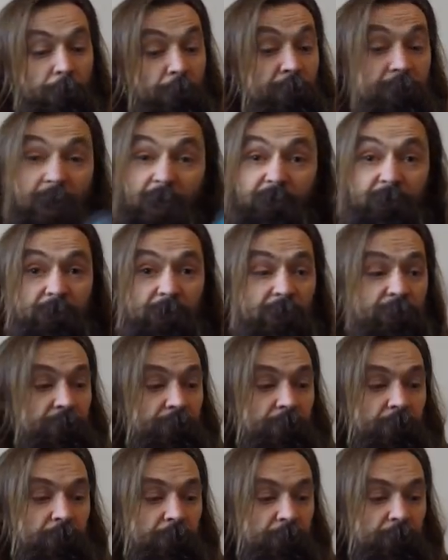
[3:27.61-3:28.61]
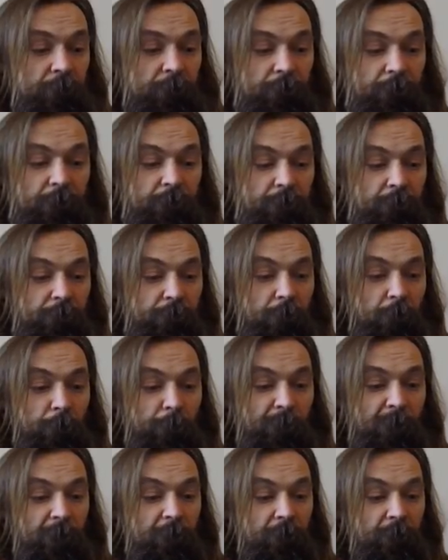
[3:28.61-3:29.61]
Yeah, these are a
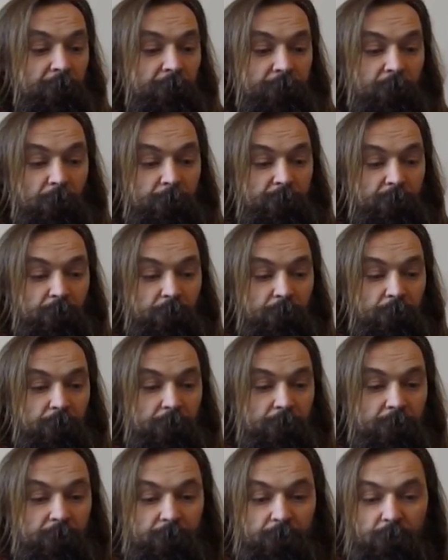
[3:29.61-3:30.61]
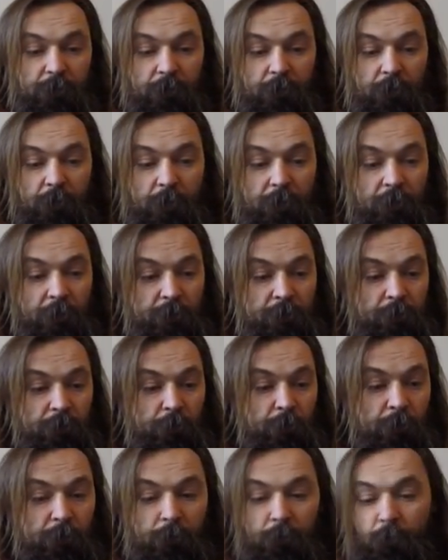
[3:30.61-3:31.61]
no-brainer for obstacle races. I can't see
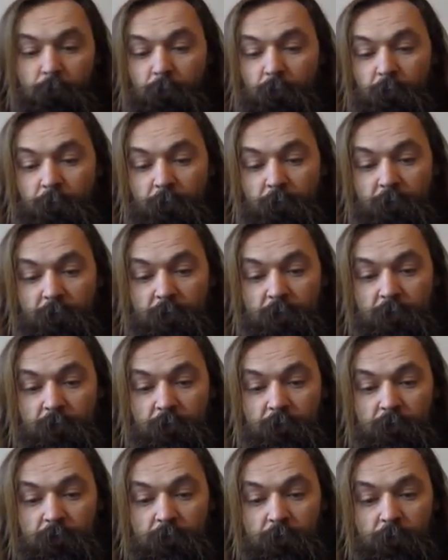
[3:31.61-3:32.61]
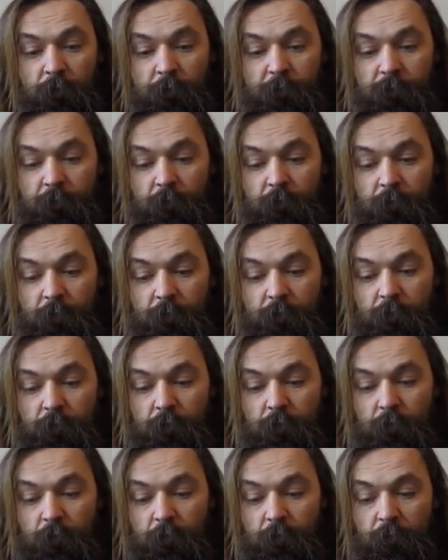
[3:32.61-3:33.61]
why you wouldn't wear one of these to an obstacle race.
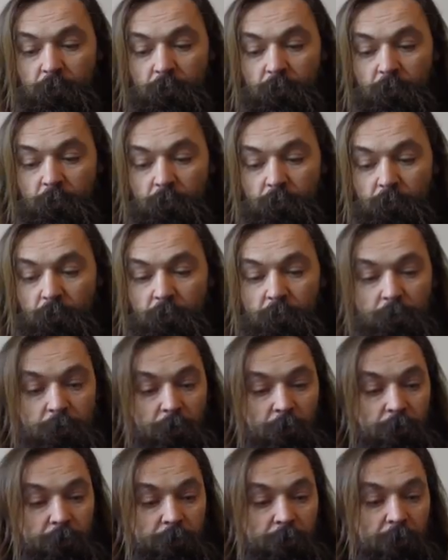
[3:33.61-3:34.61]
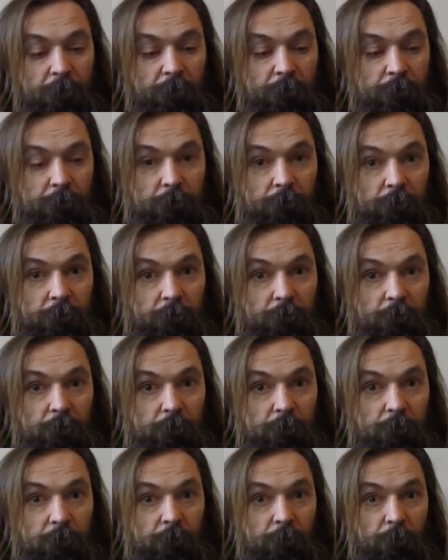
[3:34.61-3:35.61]
They look great.
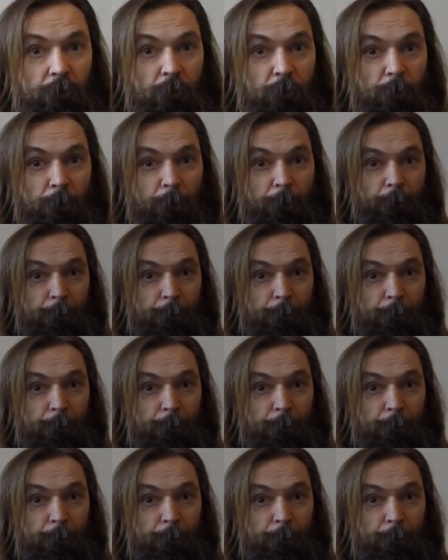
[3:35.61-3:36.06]
Cool.